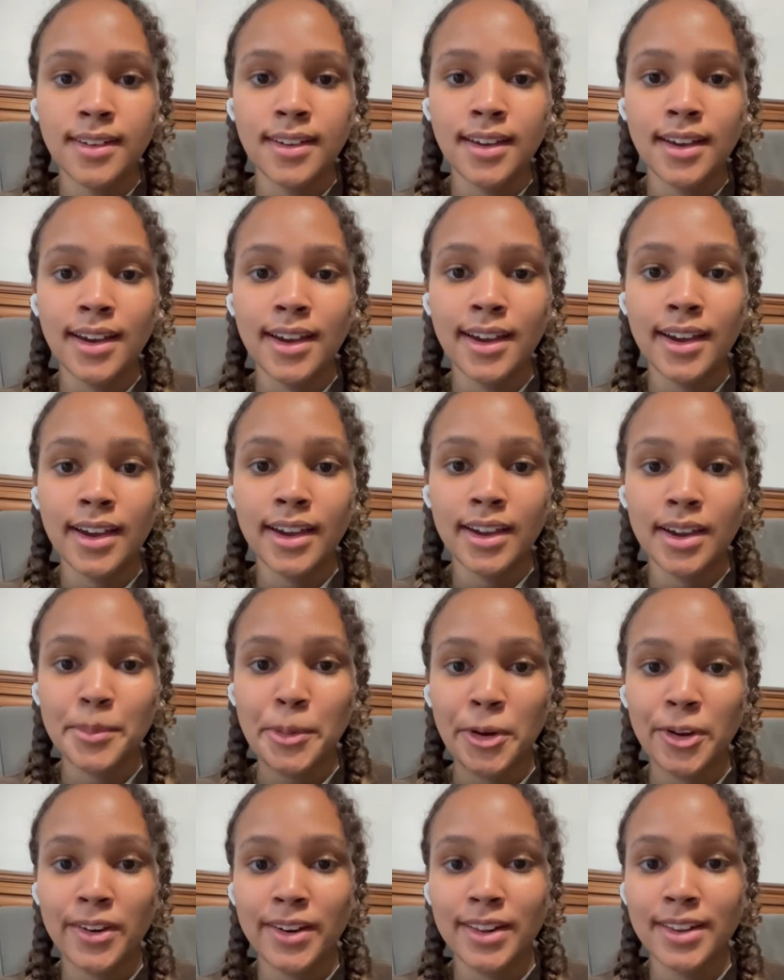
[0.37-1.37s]
Hi, I'm
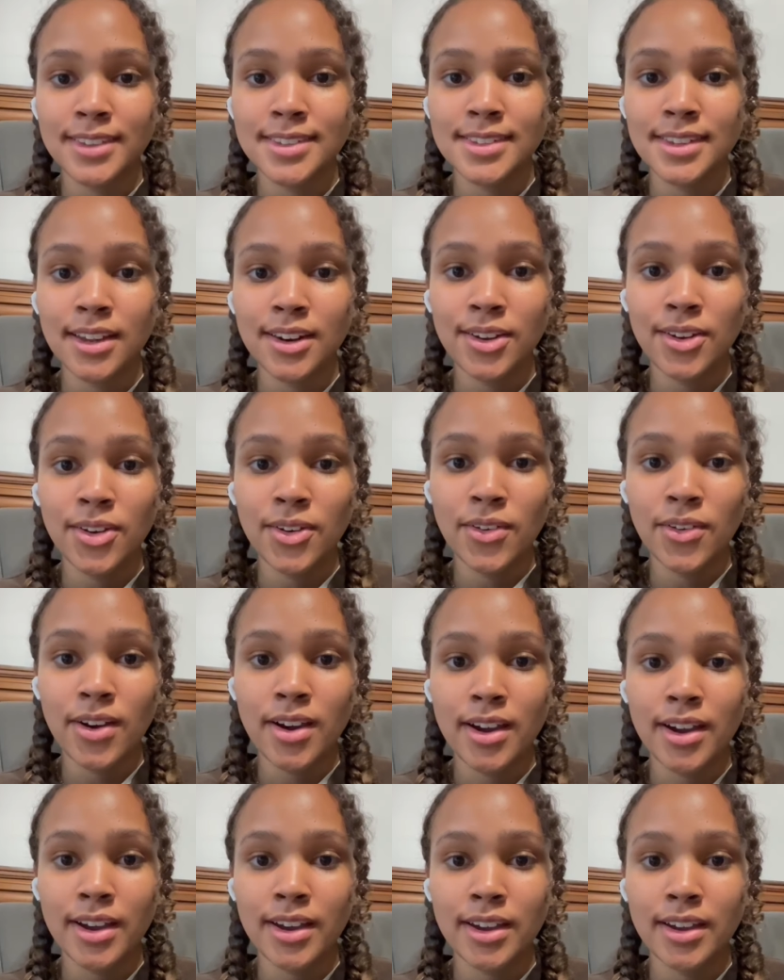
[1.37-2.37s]
Ariana Hiciano.
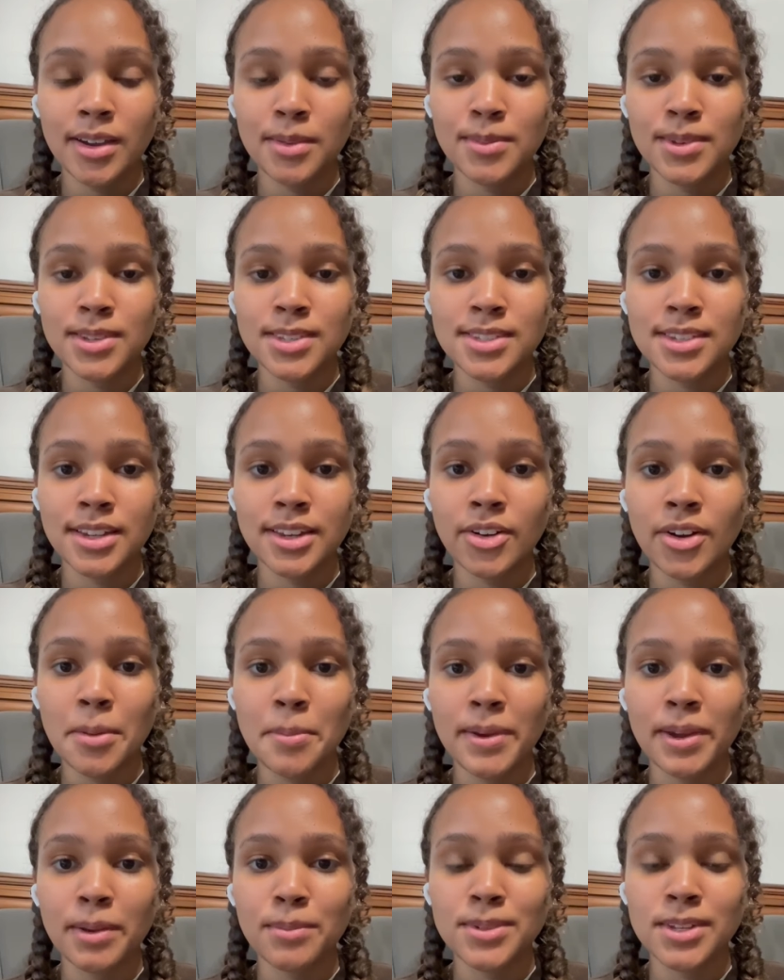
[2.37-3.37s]
I am a senior
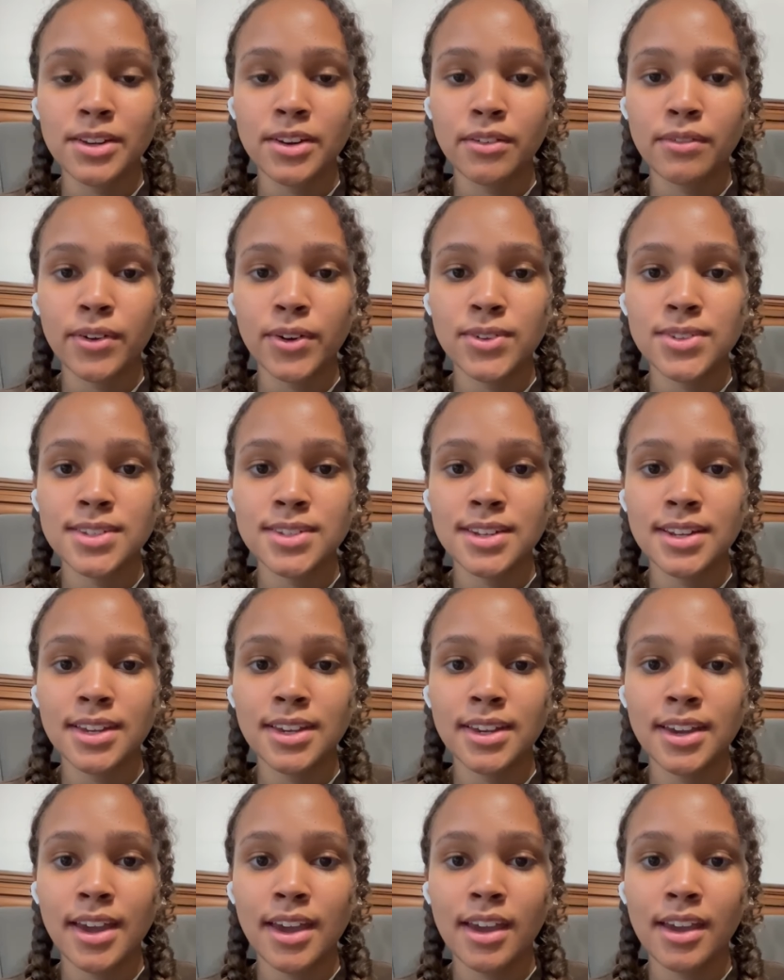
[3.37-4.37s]
at Binghamton
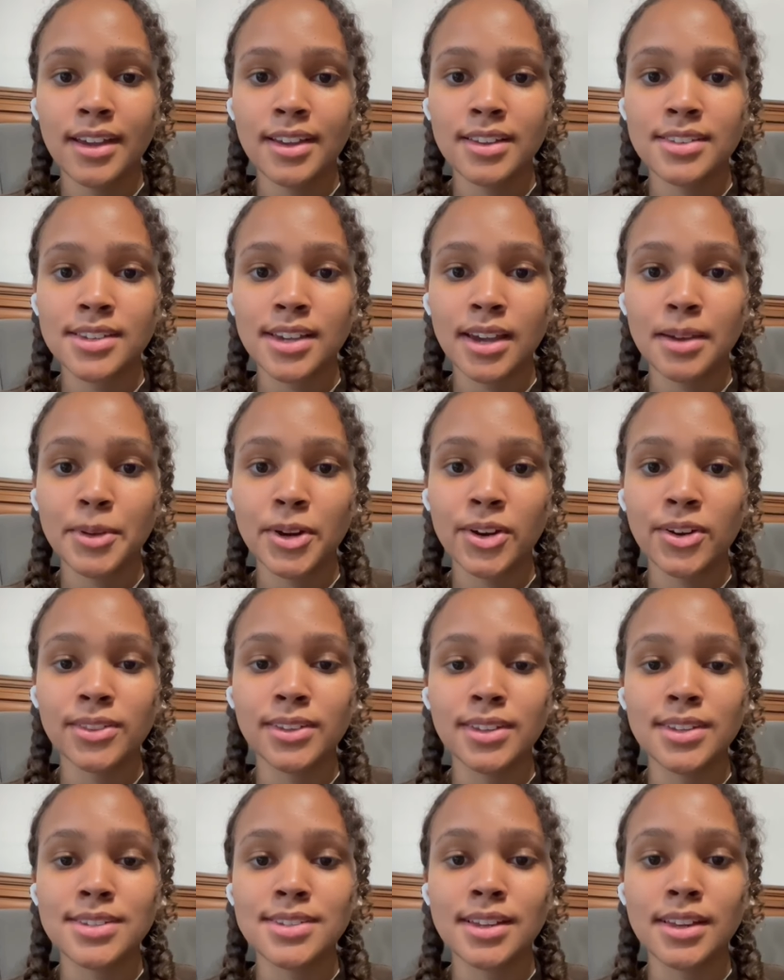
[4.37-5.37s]
University and I'm
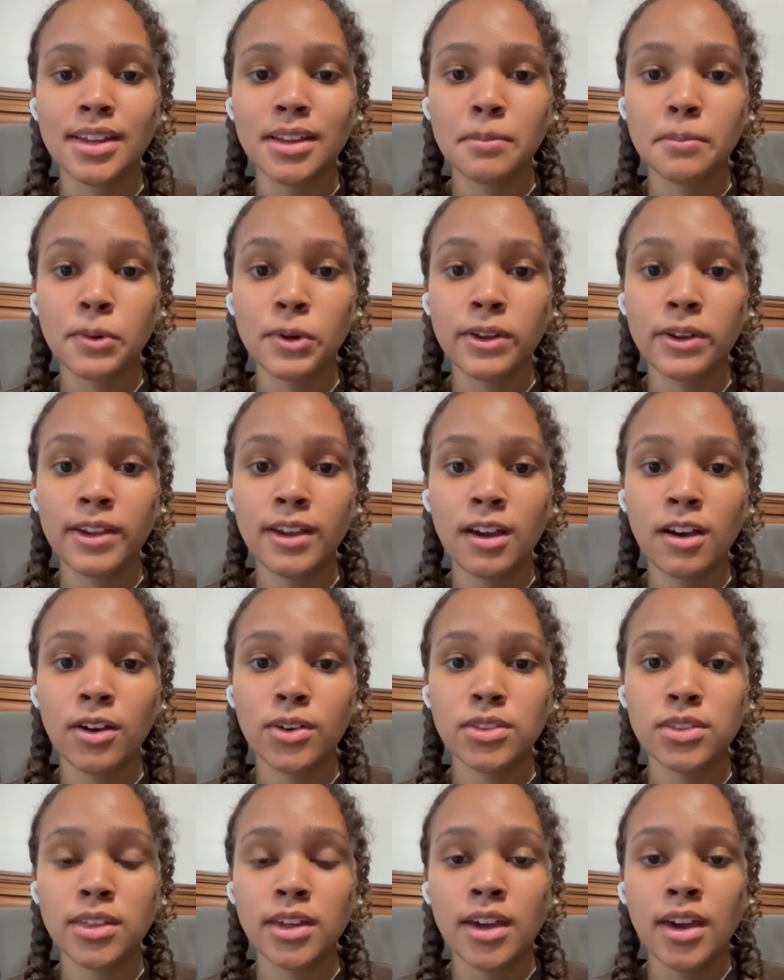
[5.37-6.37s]
currently studying
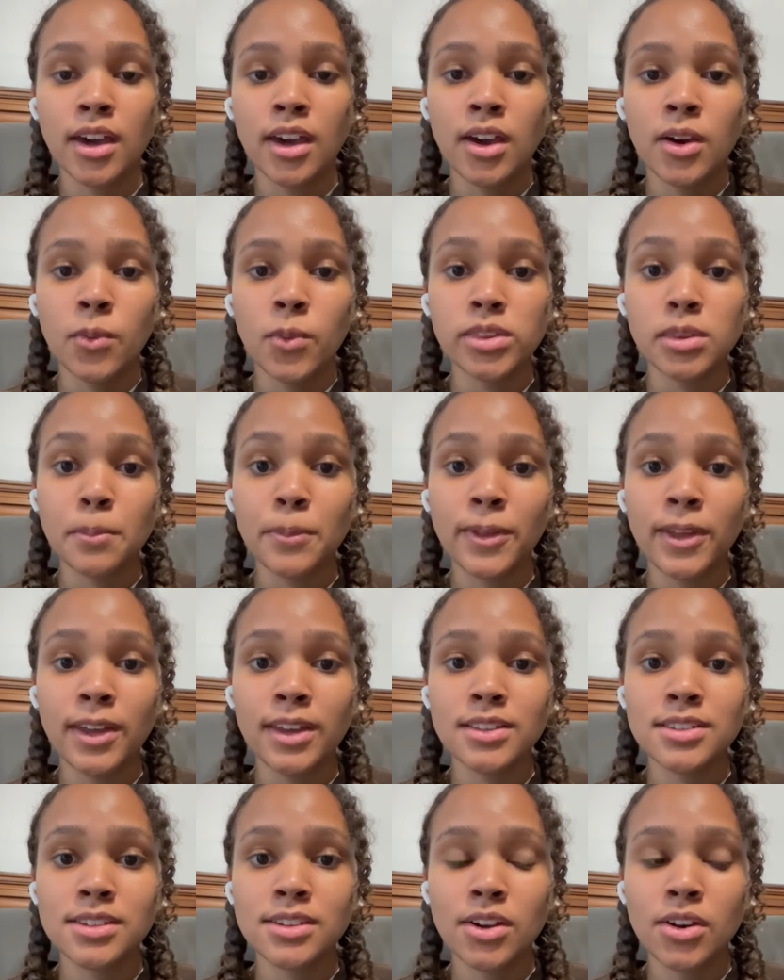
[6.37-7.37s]
pre-health with a
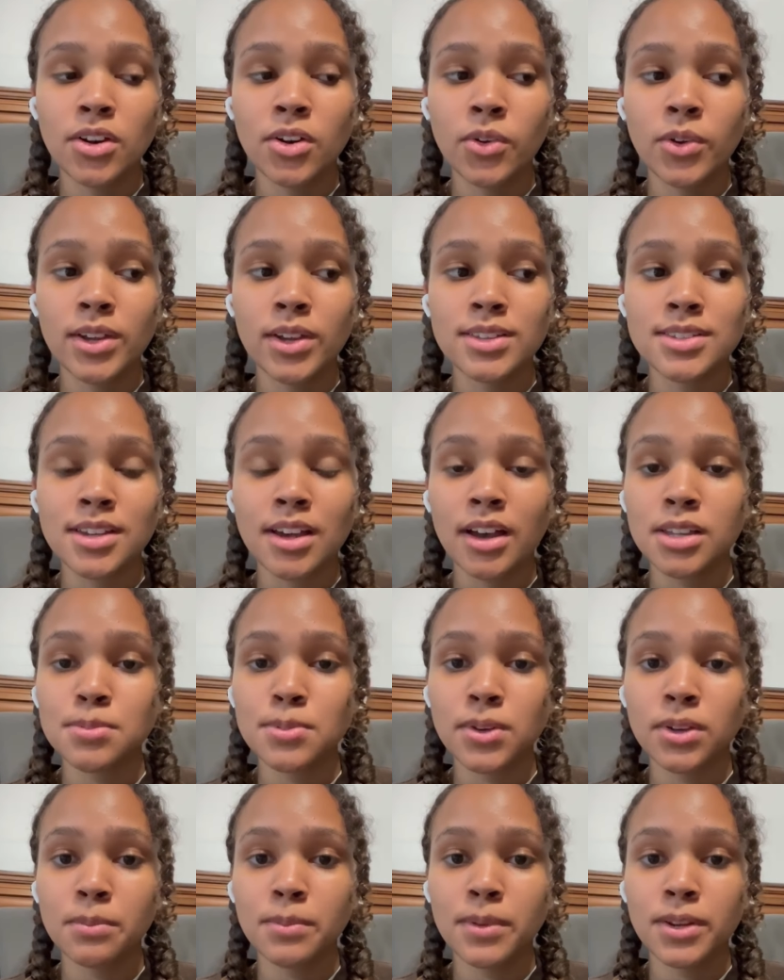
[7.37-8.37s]
plan to go into
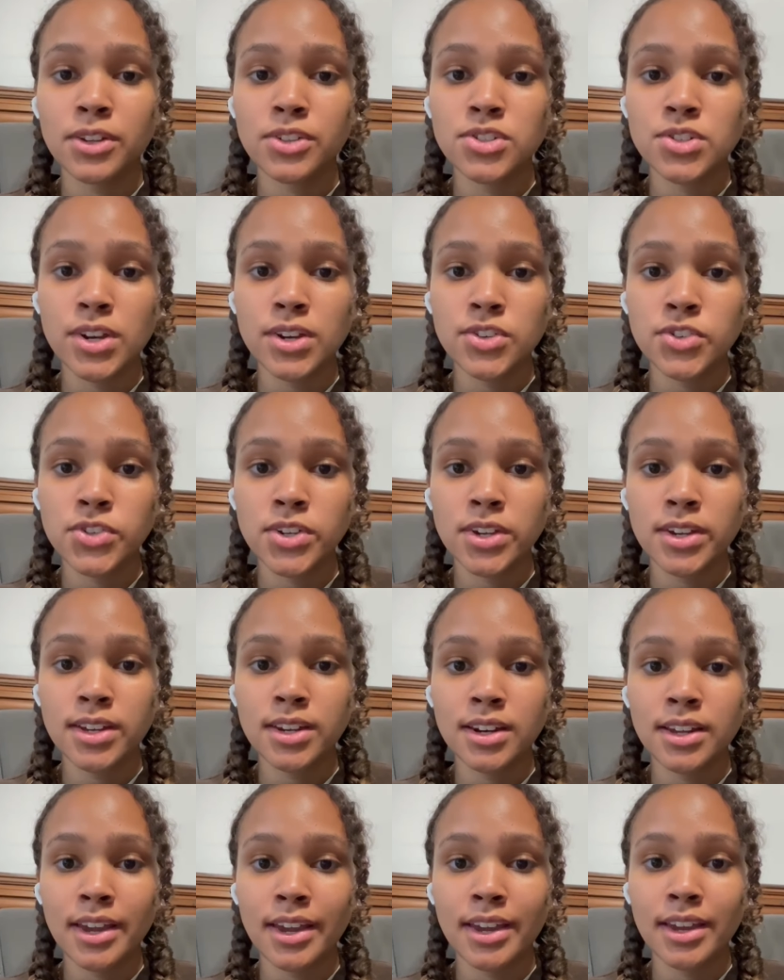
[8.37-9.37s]
hospital
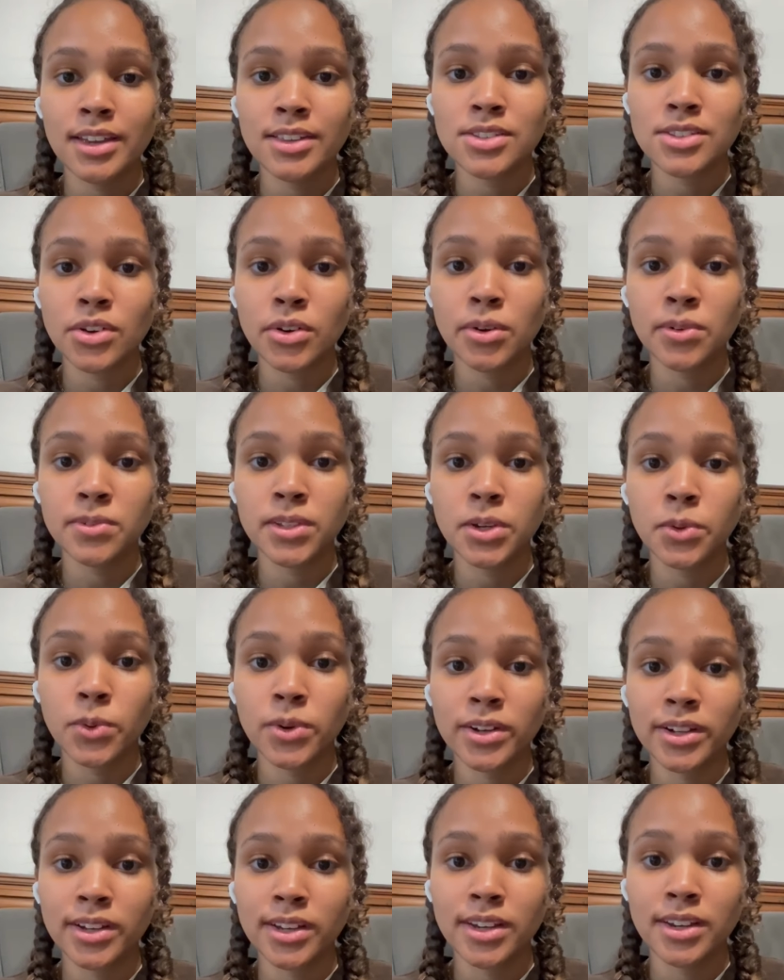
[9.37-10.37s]
administration and to hopefully
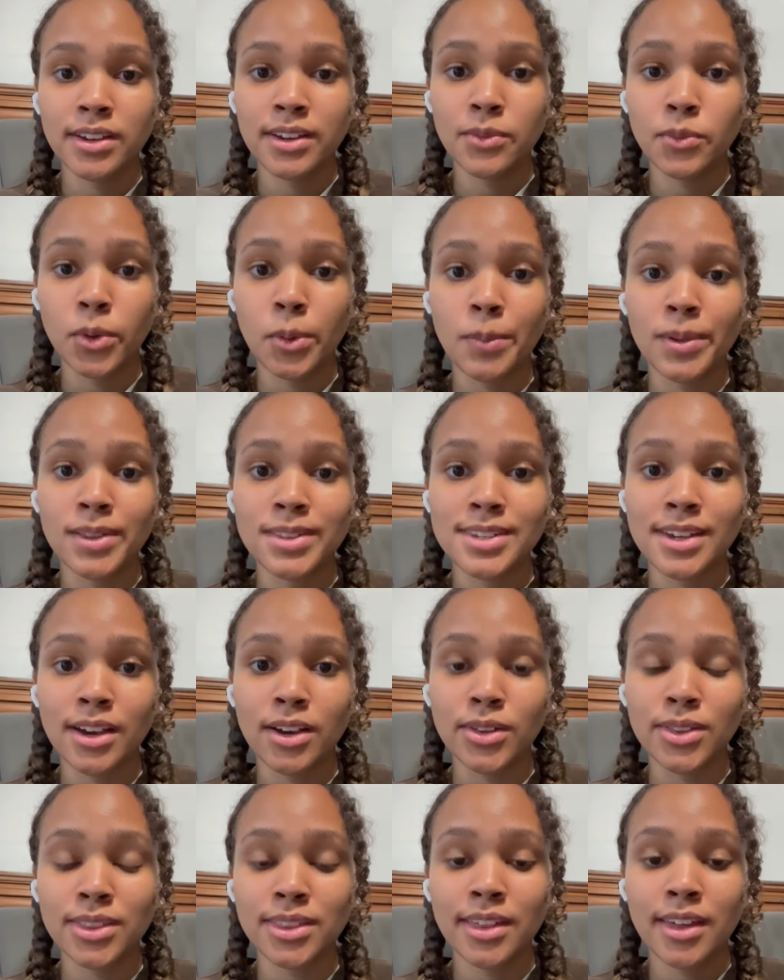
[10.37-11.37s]
work in women's
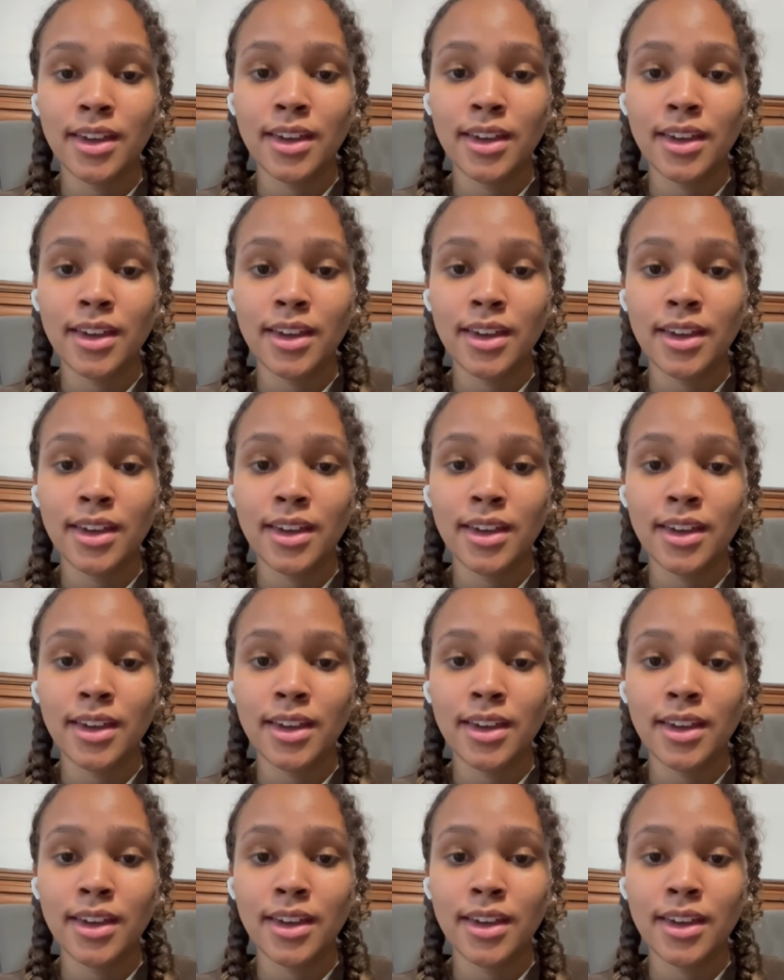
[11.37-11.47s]
health.